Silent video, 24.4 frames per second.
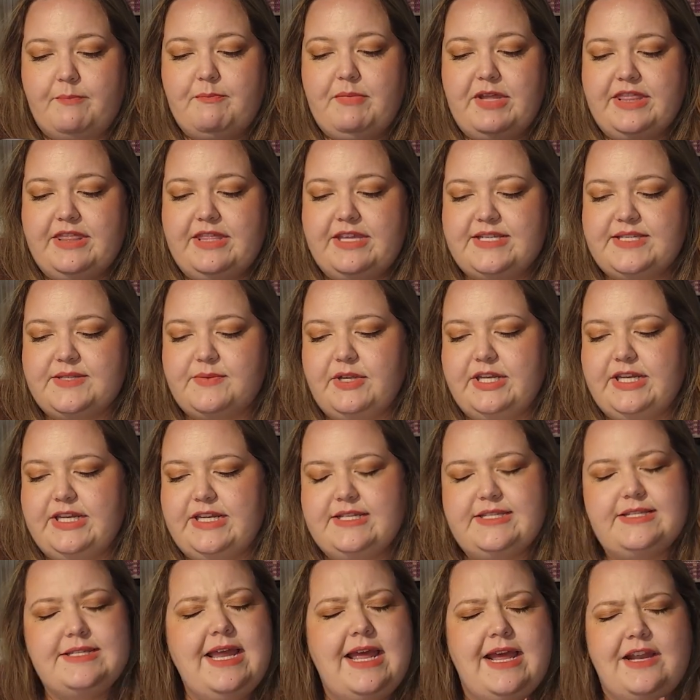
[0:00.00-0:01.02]
but this one
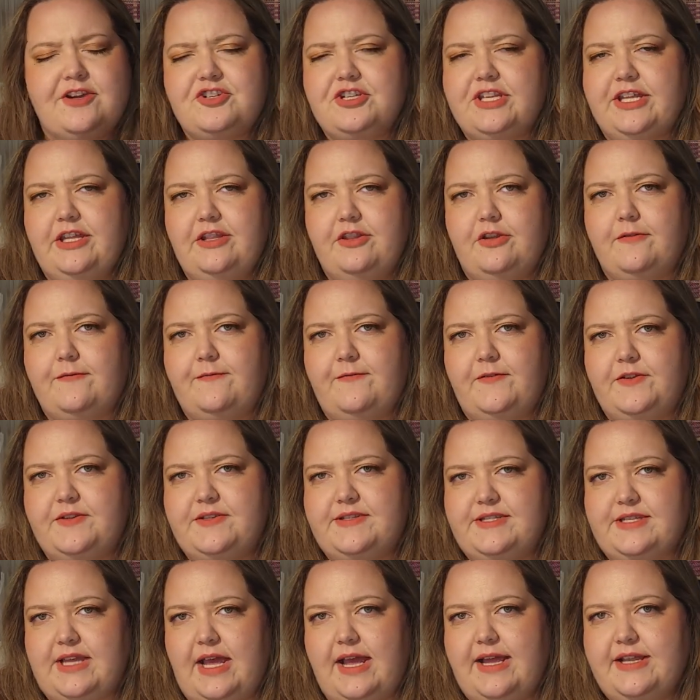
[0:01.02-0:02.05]
isn't actually in their full
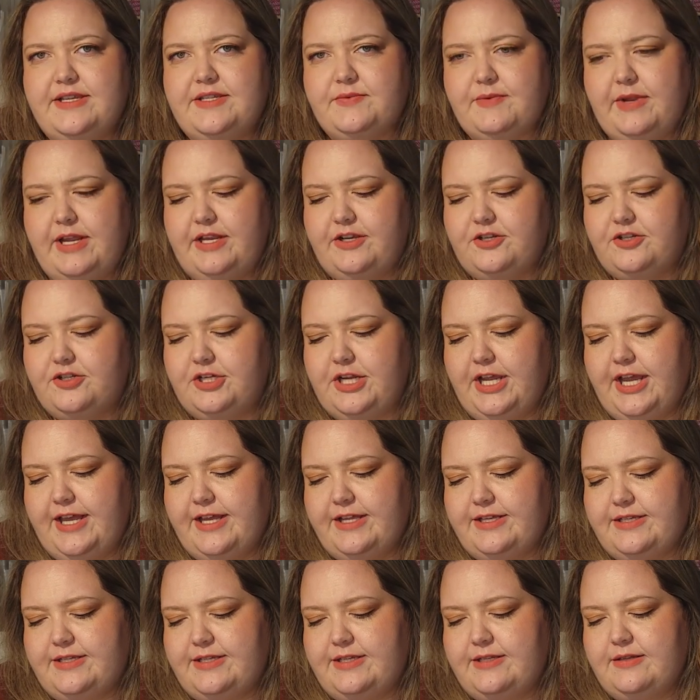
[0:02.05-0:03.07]
size range
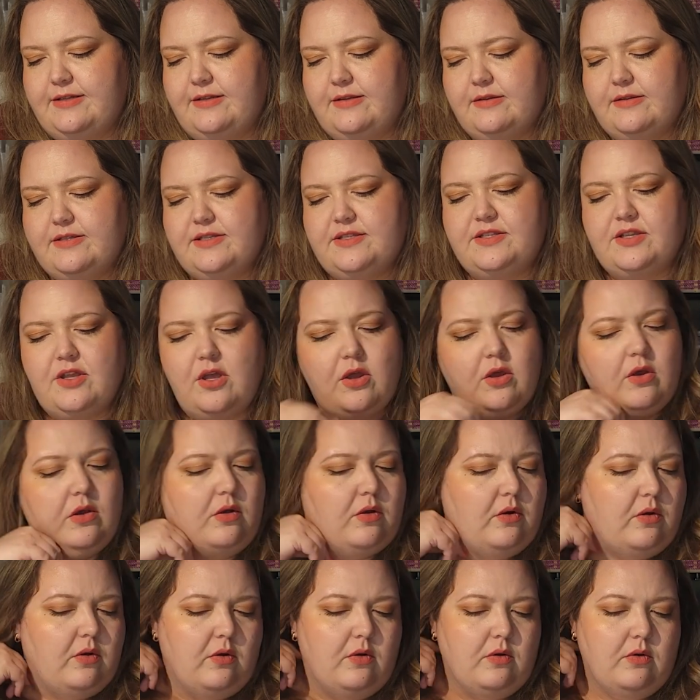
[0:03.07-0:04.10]
yet.
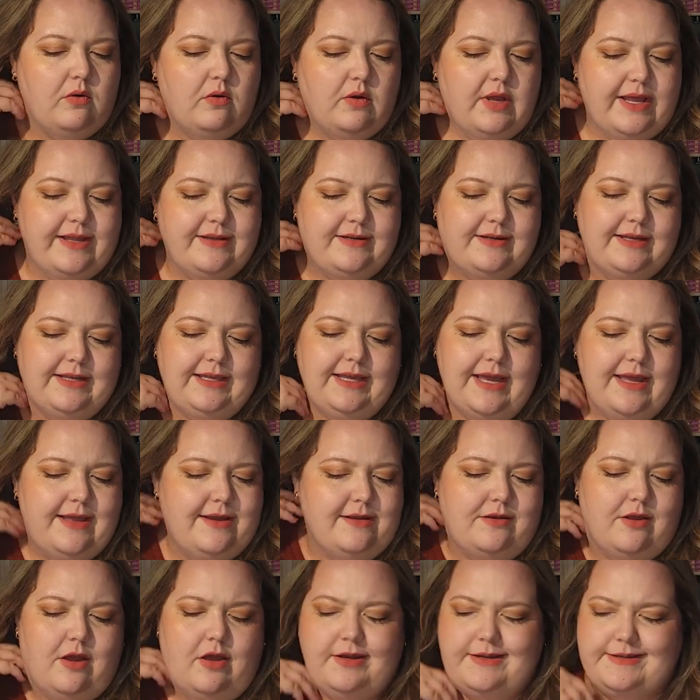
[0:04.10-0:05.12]
So, and
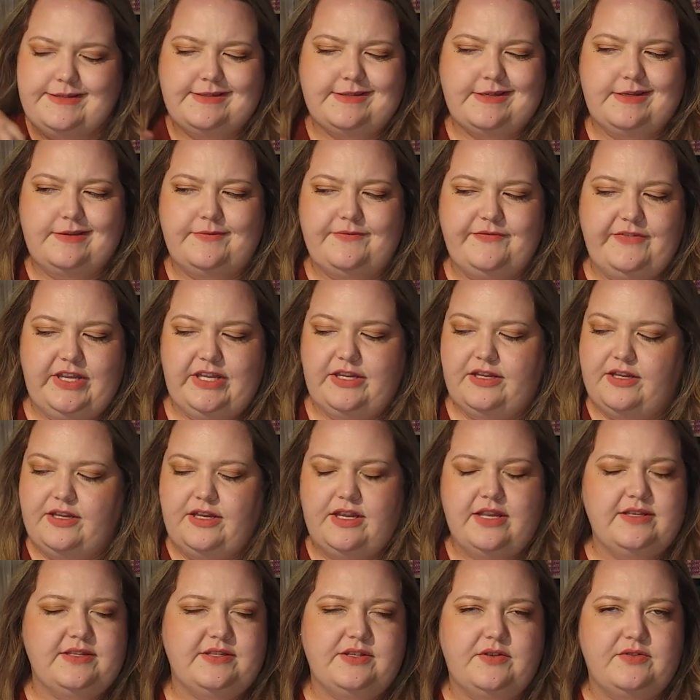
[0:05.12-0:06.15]
again, not as convenient
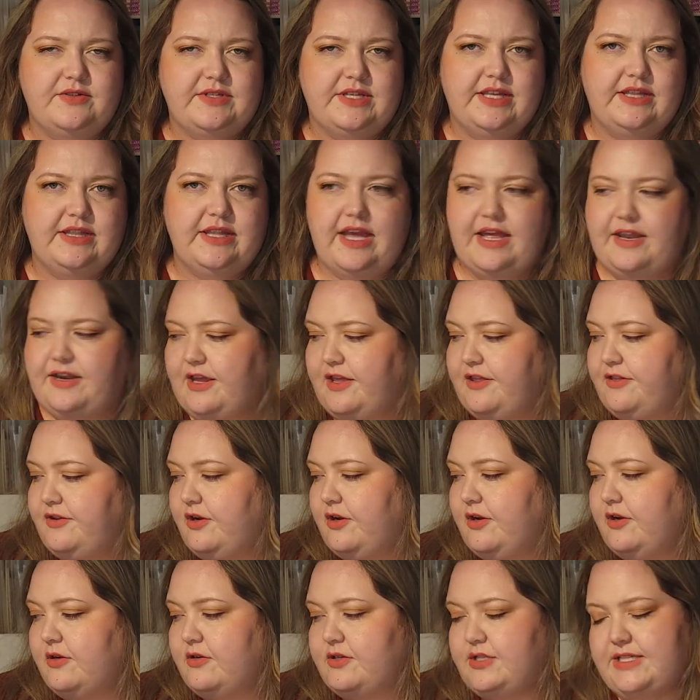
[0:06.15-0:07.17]
as using that
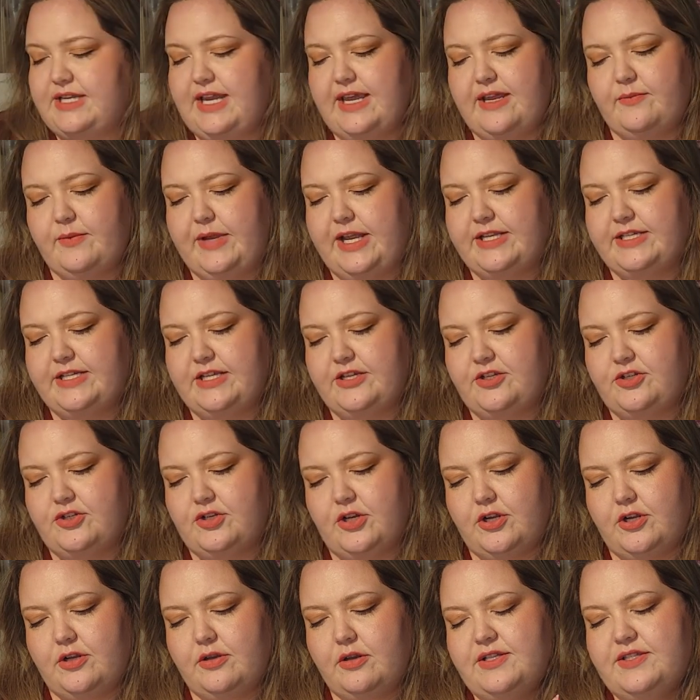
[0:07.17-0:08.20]
other Stanway
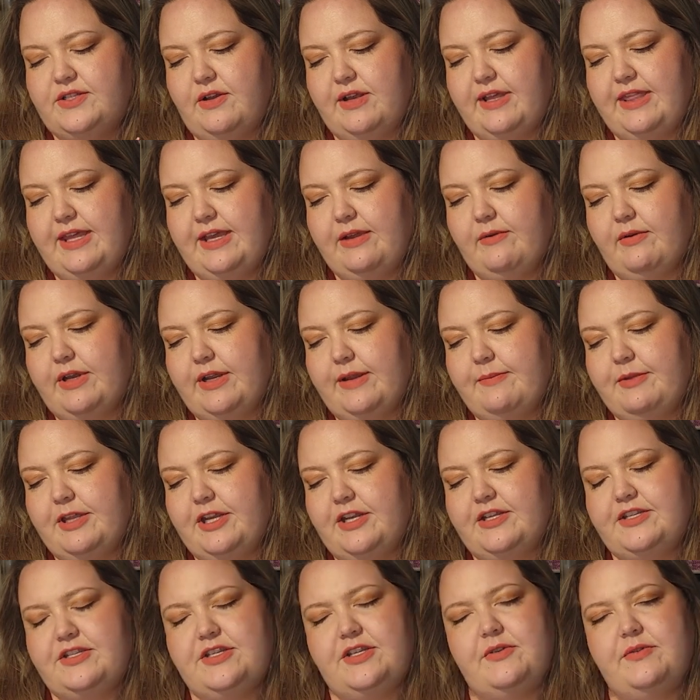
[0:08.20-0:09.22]
t-shirt. So I think what I'm
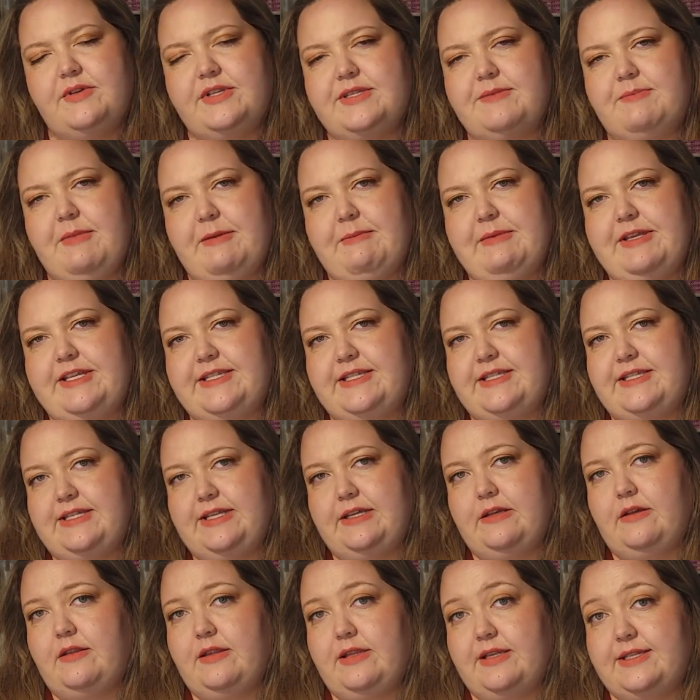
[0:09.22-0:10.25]
gonna do is maybe
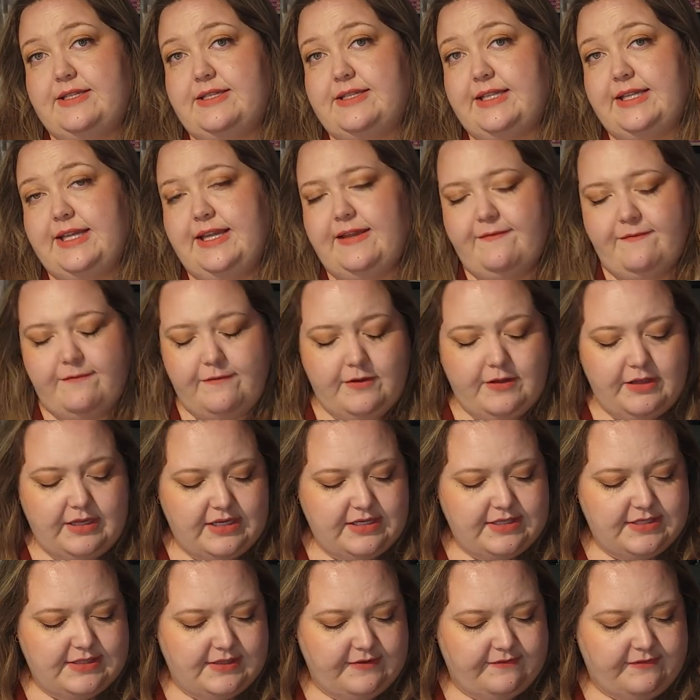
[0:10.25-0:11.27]
steal the sleeve for
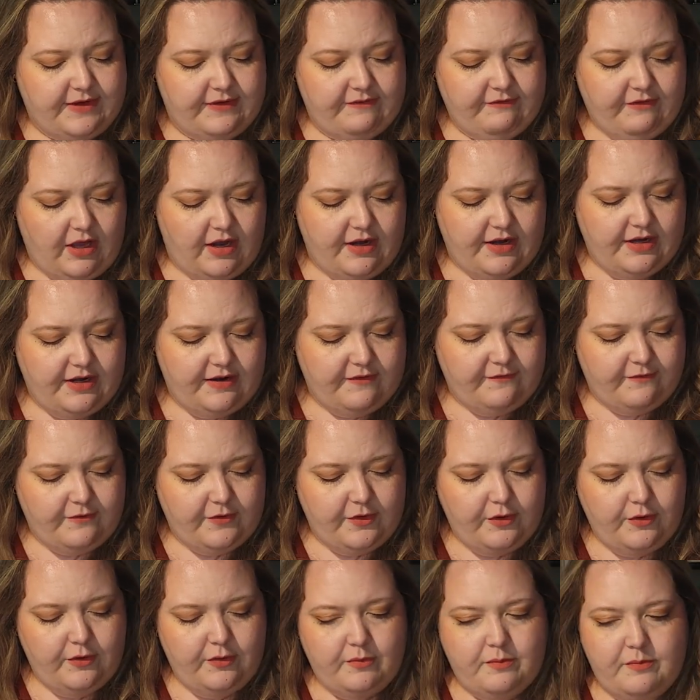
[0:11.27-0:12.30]
this if I've got enough
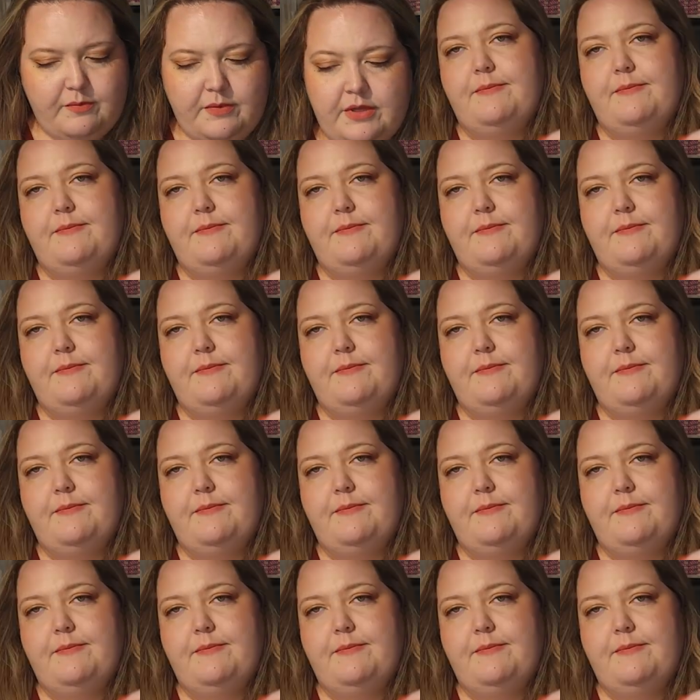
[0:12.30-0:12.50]
room.